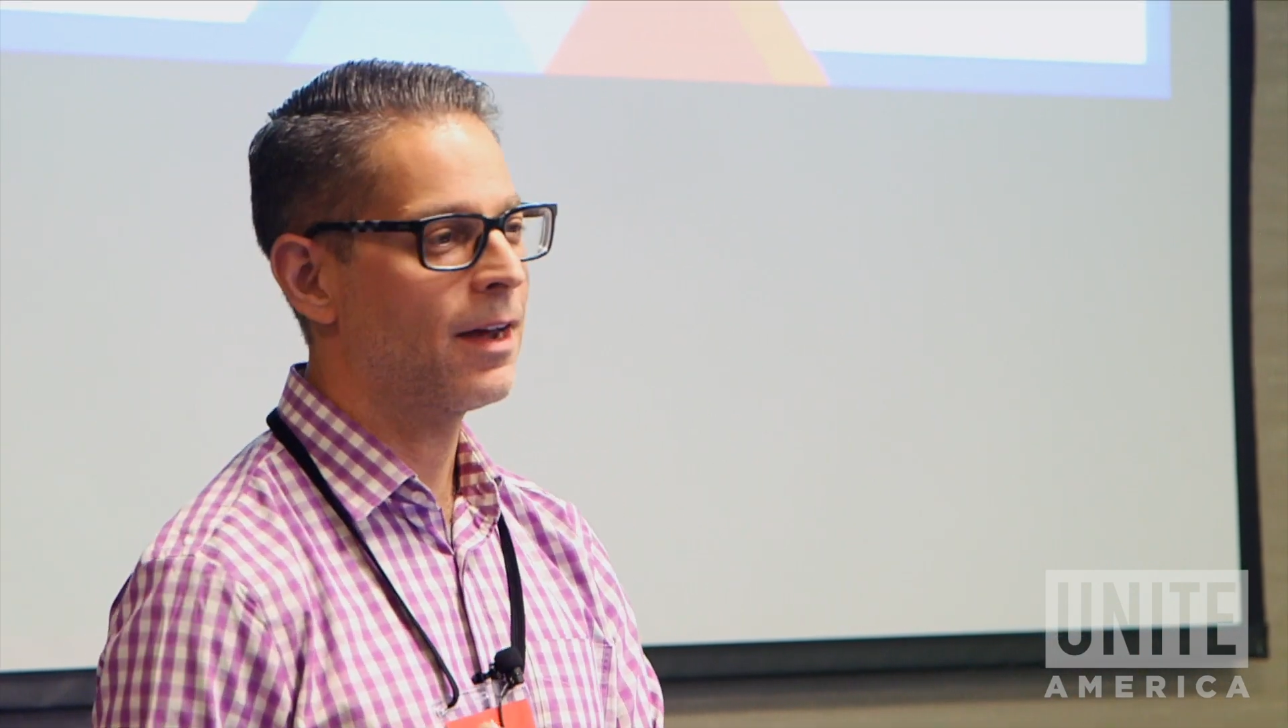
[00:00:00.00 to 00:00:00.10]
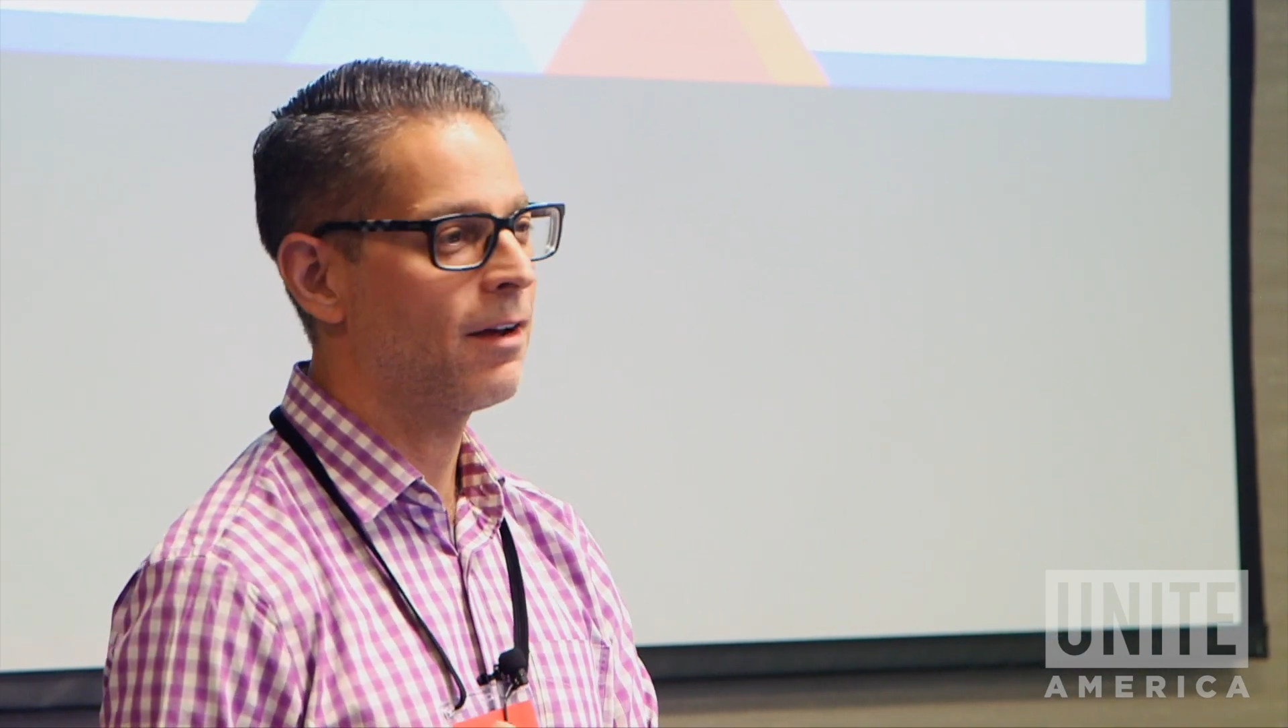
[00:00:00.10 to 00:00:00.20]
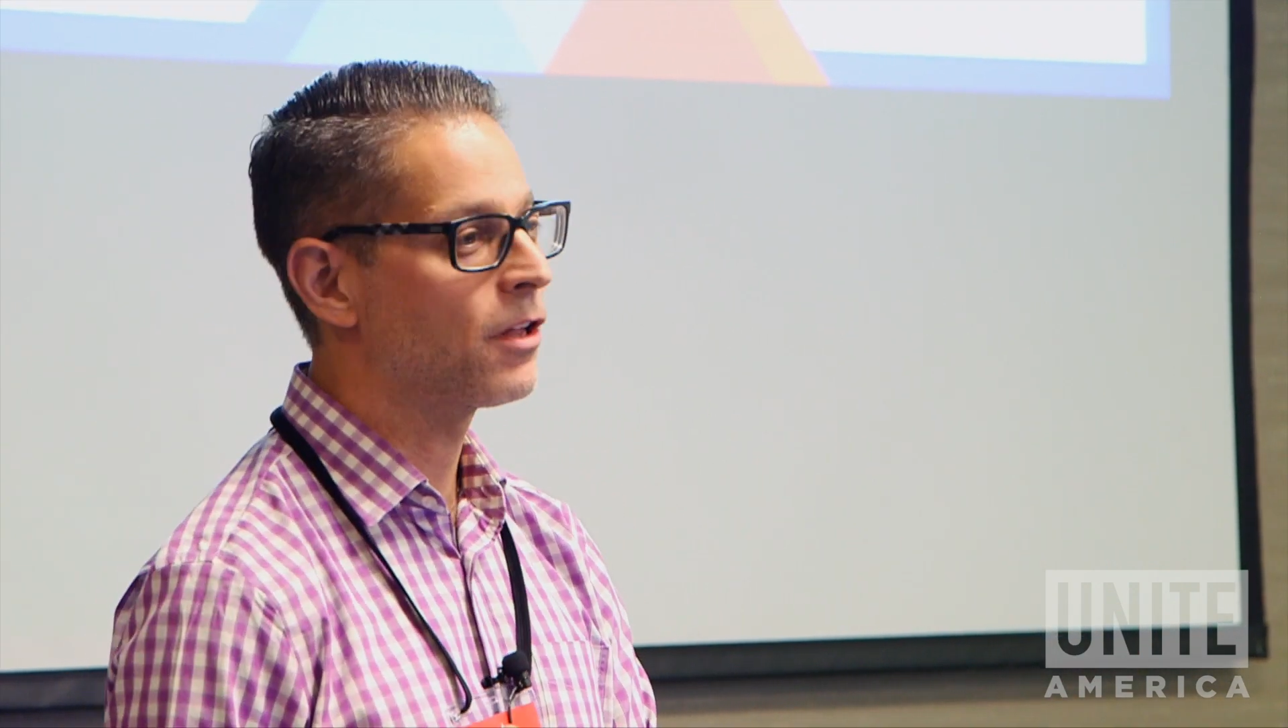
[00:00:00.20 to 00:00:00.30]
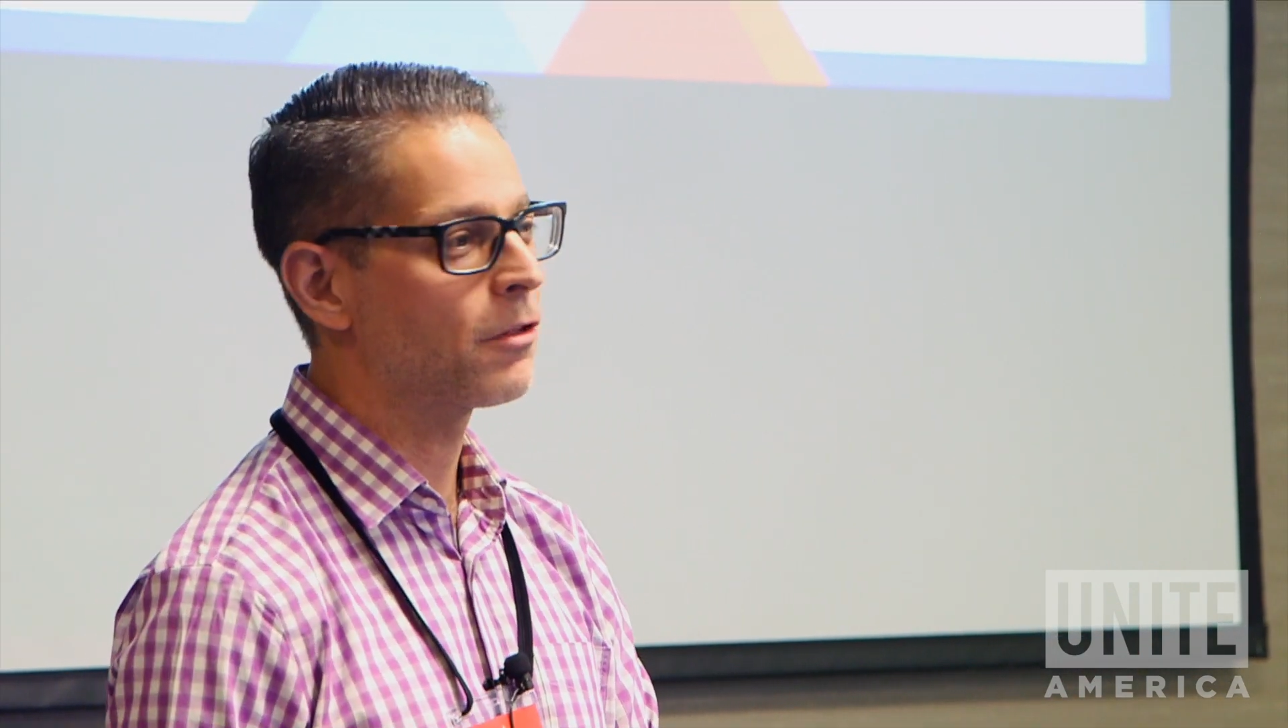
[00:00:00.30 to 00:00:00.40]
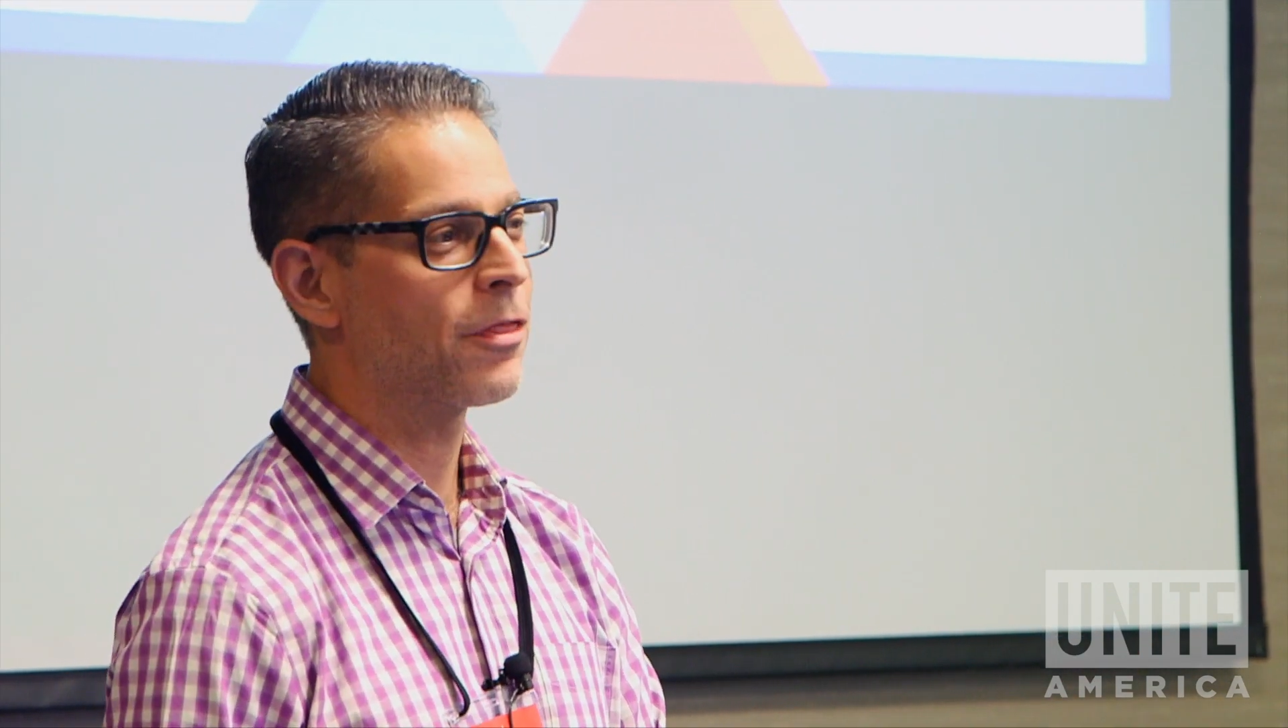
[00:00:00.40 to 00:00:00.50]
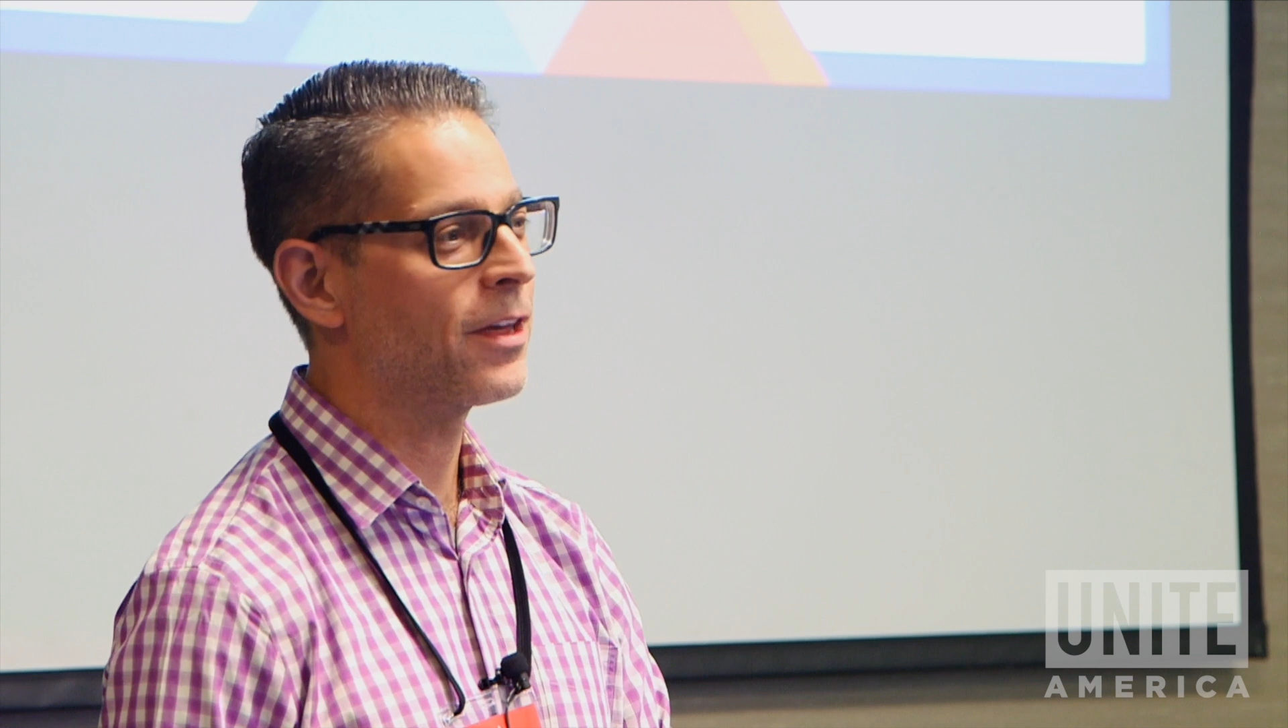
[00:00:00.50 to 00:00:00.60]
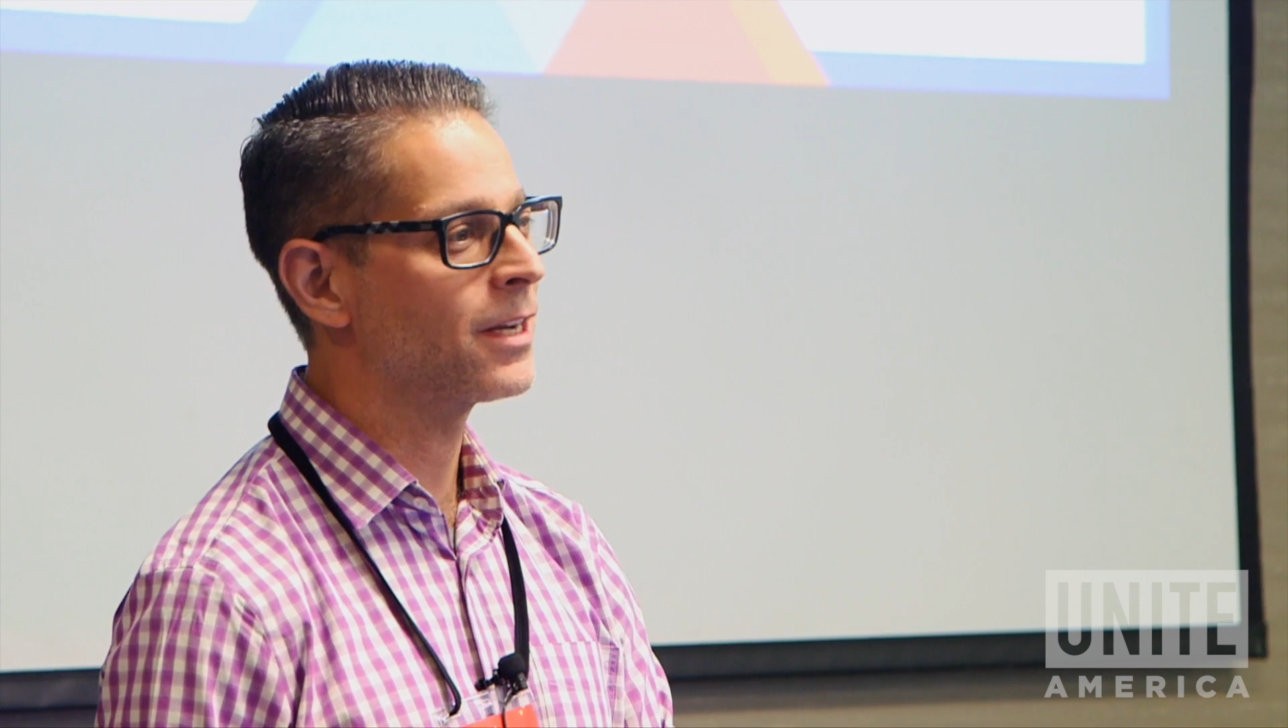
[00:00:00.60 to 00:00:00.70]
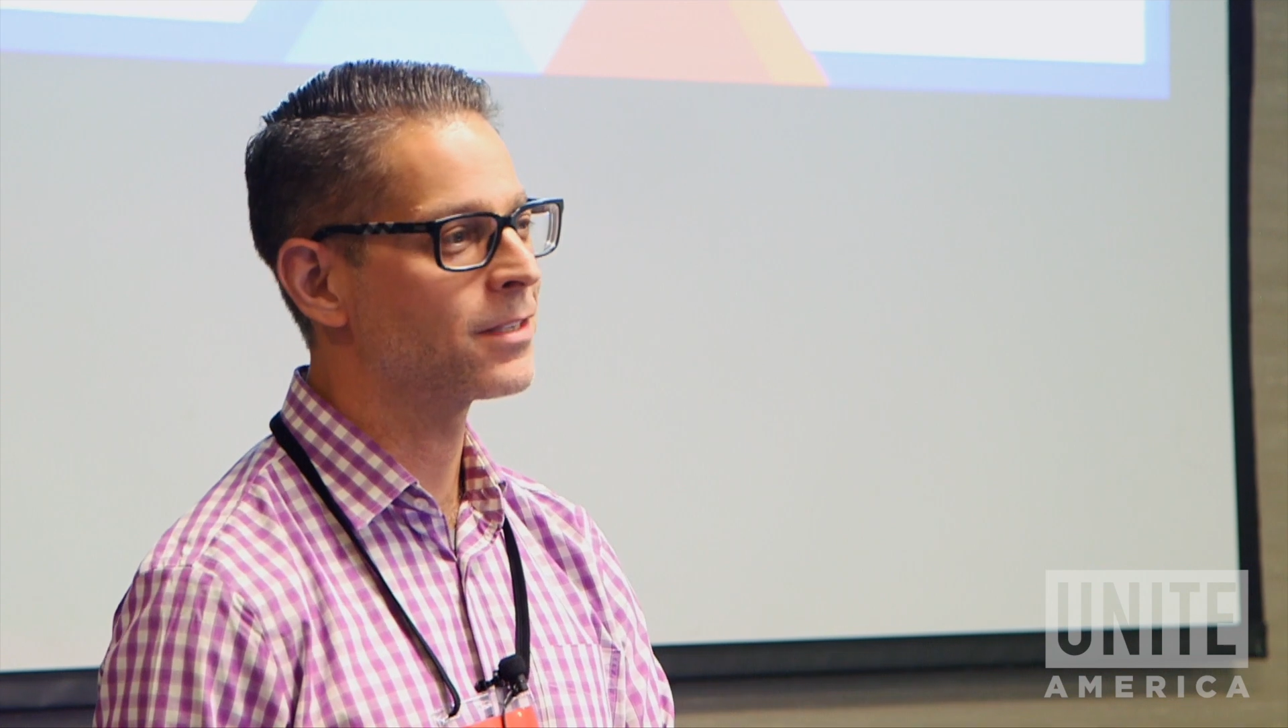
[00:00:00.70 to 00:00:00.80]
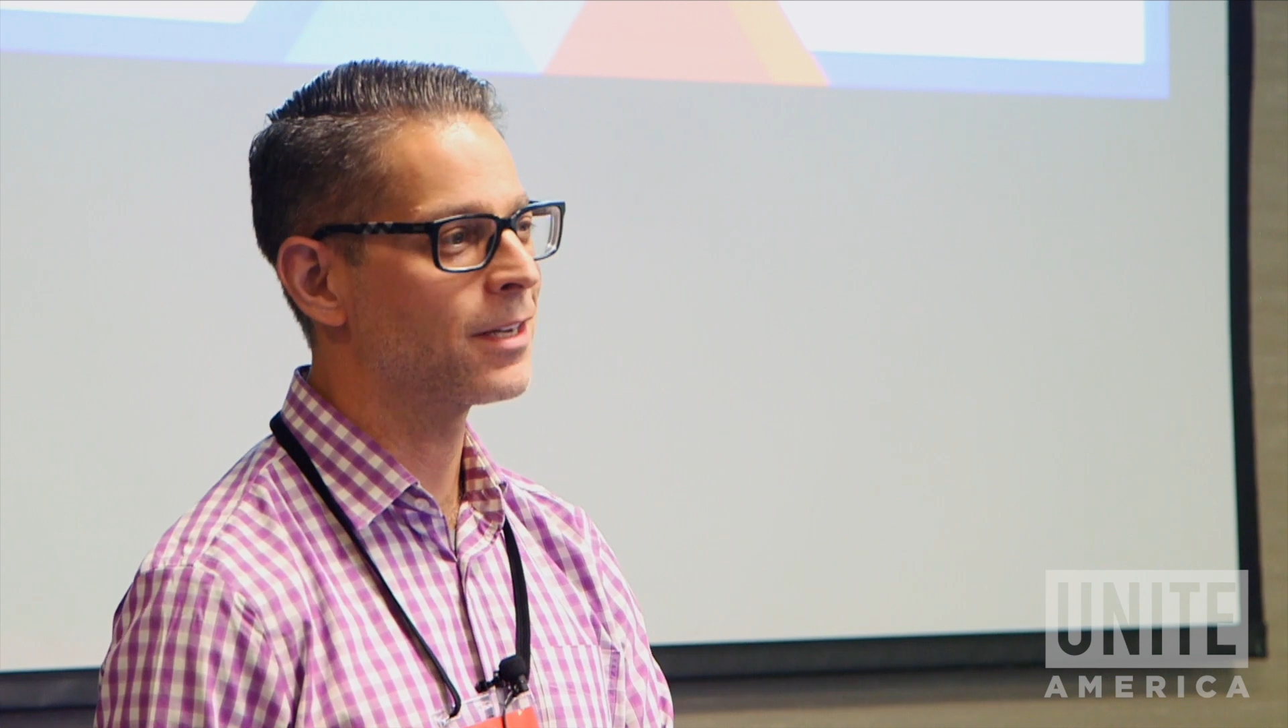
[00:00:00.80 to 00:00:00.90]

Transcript: have other things